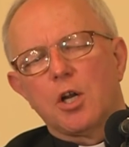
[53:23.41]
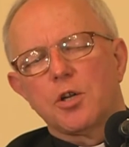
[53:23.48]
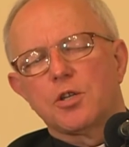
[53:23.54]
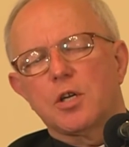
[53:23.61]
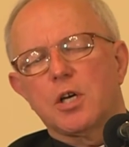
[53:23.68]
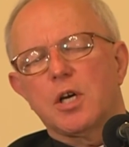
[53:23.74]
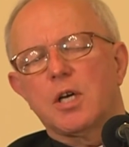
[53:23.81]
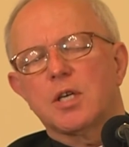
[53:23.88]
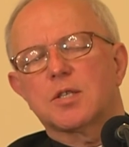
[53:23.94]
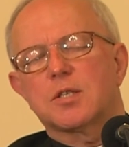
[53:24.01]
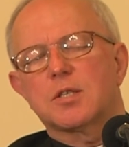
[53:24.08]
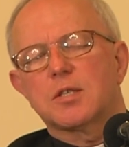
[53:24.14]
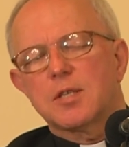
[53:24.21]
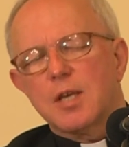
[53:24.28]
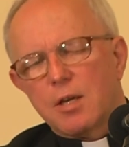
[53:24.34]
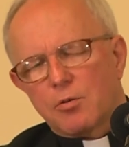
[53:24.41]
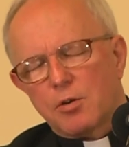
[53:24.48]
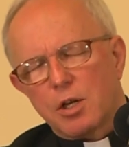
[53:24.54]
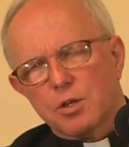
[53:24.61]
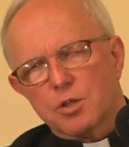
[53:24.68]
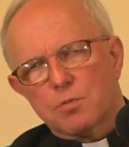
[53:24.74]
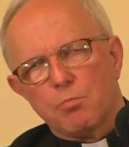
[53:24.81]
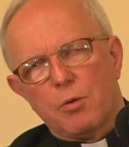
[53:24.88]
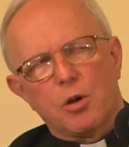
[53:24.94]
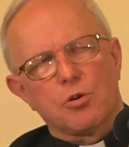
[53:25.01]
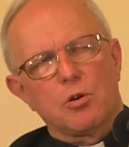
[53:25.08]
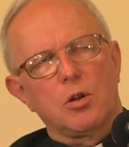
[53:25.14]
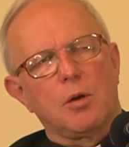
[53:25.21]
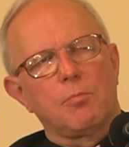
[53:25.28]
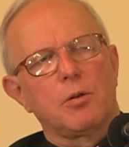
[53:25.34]
under a serious
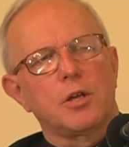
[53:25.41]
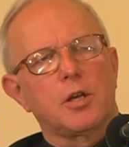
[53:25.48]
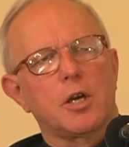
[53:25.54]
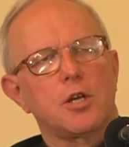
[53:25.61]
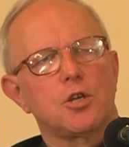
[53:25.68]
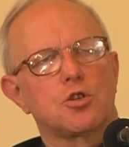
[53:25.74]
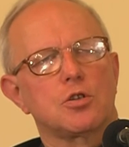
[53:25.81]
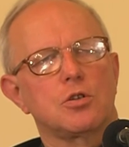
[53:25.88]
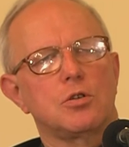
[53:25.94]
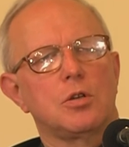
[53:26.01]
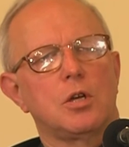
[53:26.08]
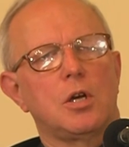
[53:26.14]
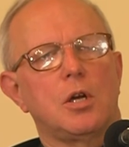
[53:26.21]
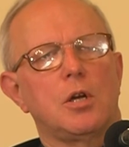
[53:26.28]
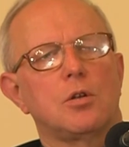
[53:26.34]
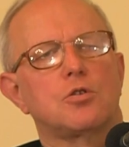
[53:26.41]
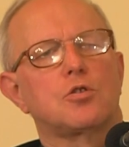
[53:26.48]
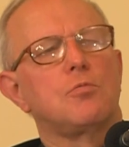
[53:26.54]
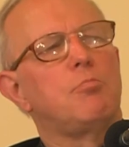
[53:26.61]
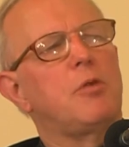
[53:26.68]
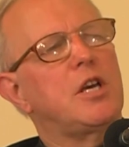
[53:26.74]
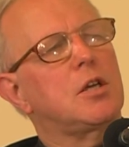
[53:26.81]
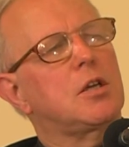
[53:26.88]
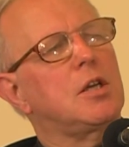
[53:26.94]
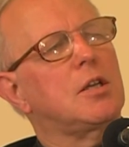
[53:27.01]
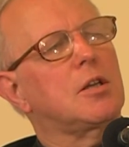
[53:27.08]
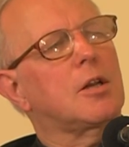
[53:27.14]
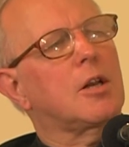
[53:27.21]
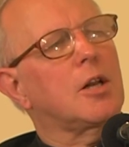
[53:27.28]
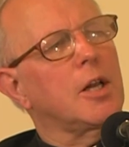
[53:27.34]
moral obligation to
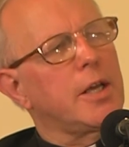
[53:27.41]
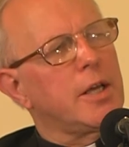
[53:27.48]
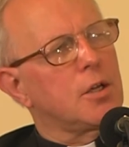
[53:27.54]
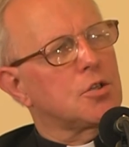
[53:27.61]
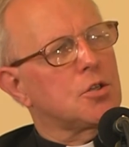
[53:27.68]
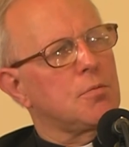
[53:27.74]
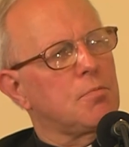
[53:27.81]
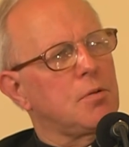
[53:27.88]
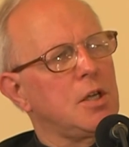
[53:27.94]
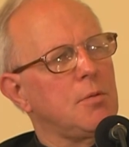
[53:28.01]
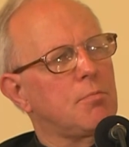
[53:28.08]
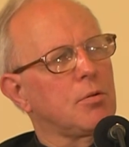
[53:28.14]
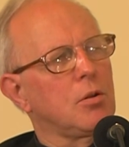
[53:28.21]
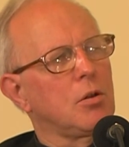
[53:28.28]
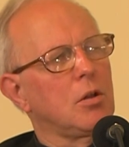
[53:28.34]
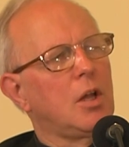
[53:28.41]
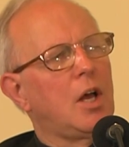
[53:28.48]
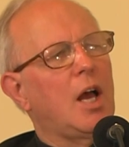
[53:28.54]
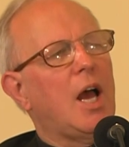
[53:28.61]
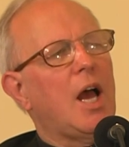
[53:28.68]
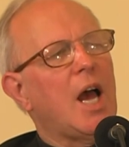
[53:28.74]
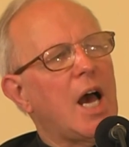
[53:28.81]
make it clear to people